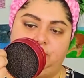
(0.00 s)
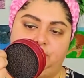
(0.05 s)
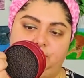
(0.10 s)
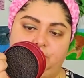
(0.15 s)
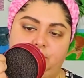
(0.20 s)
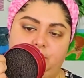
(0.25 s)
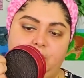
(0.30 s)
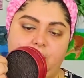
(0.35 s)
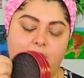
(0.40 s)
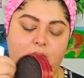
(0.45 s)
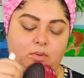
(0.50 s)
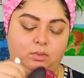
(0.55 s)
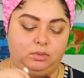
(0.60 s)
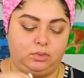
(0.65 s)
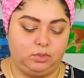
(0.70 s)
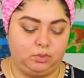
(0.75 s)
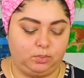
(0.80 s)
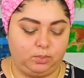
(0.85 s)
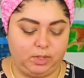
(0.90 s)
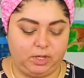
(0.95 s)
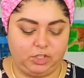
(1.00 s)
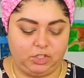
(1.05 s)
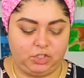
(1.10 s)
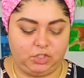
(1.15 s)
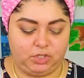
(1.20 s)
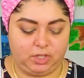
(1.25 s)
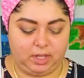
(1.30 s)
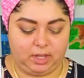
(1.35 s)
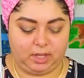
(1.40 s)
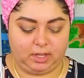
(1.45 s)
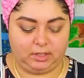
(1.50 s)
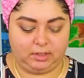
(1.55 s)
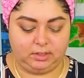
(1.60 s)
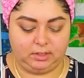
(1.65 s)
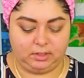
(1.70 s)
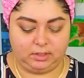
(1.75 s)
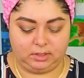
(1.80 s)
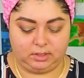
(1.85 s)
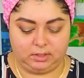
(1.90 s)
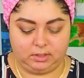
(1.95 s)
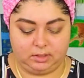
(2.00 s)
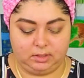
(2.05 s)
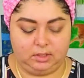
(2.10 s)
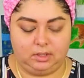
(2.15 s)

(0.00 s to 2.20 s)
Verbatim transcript: shadow switch things,